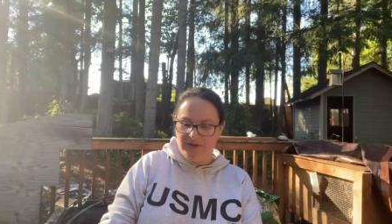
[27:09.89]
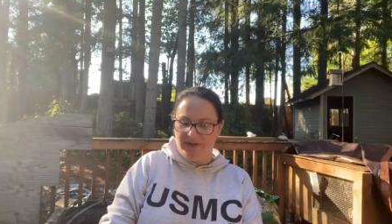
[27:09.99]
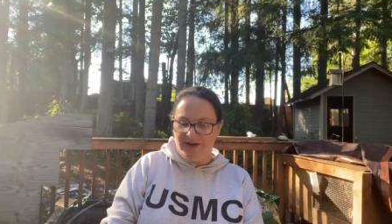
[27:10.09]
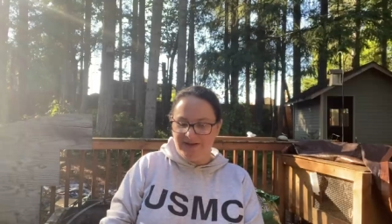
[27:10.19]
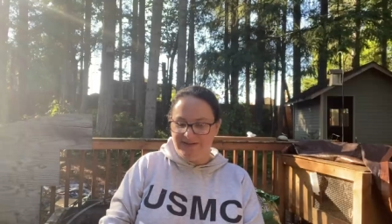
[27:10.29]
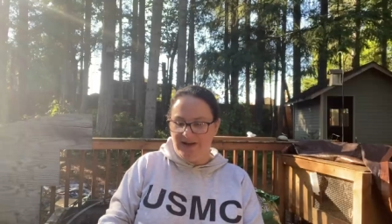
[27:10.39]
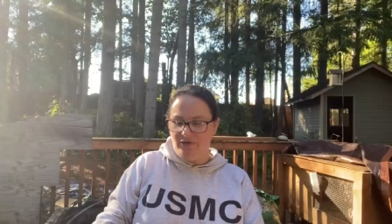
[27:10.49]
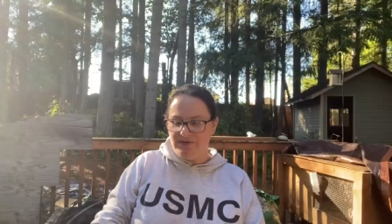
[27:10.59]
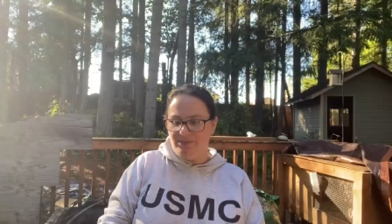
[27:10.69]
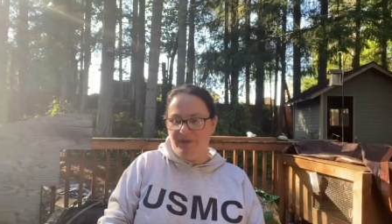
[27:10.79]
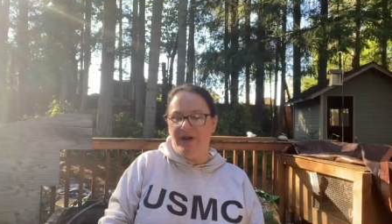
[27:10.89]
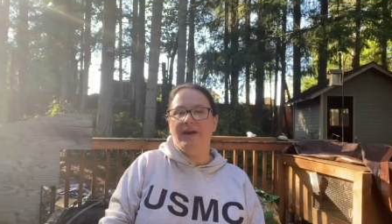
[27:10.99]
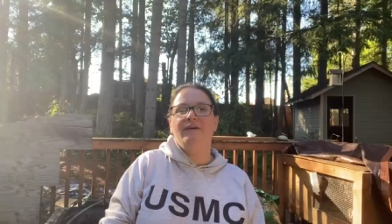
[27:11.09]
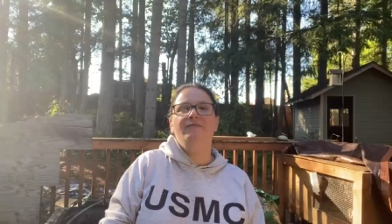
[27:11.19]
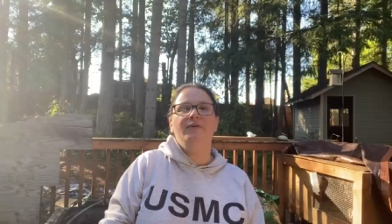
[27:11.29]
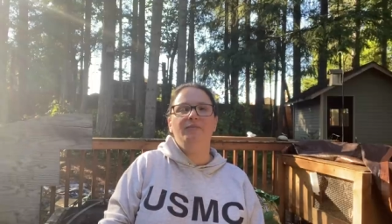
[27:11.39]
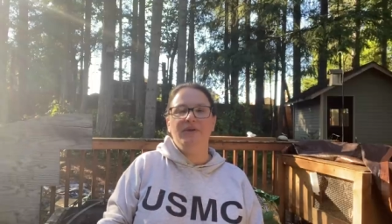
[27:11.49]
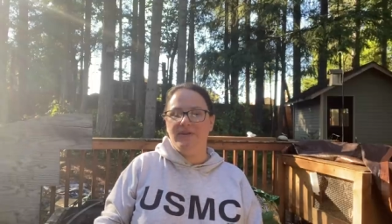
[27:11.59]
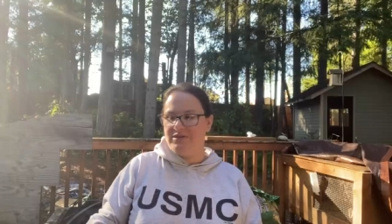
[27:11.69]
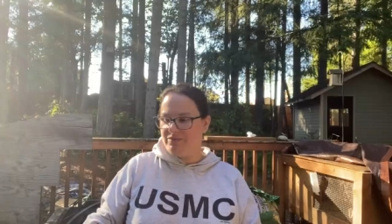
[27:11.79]
Like I said, I wasn't planning on
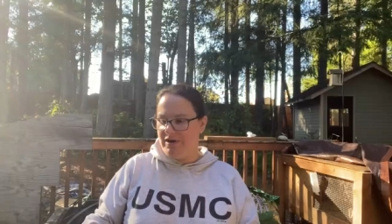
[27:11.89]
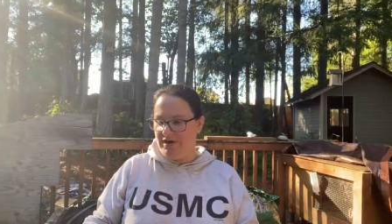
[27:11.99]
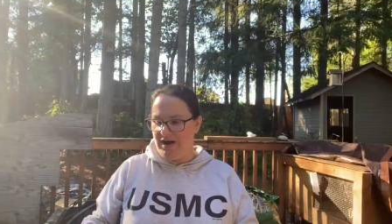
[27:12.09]
filming this right